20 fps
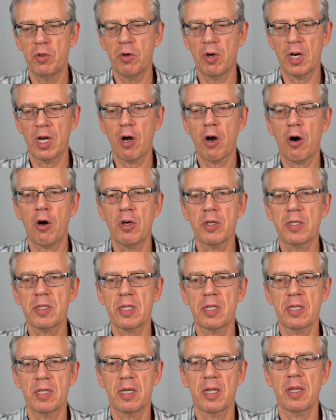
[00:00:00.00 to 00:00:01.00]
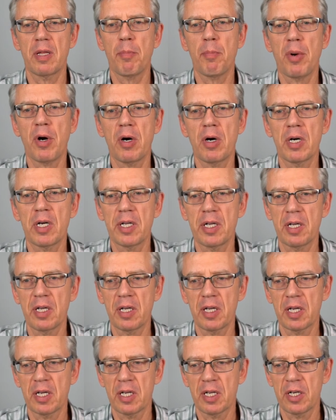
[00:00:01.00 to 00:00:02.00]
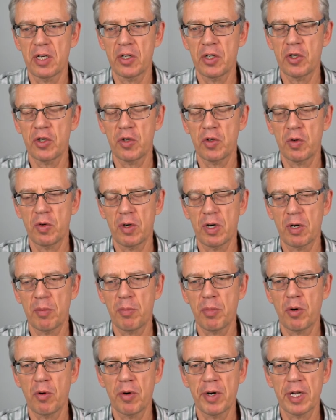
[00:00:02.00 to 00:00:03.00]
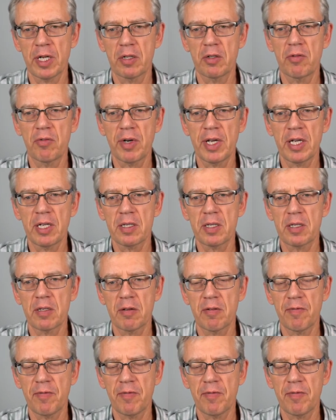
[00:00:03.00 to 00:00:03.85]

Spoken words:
a host at the party and you are pouring drinks